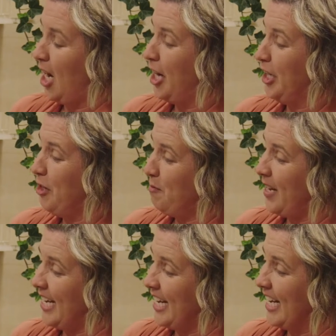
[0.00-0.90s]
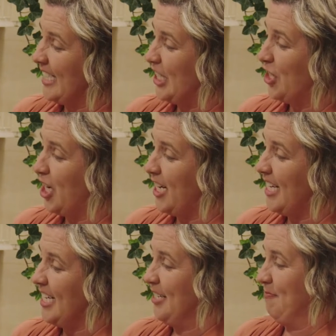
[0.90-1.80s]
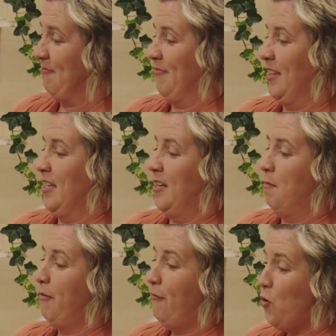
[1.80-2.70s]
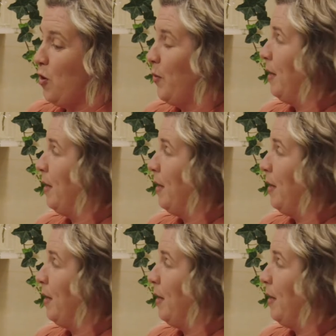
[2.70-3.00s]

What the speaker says: Are you ready to get started? Before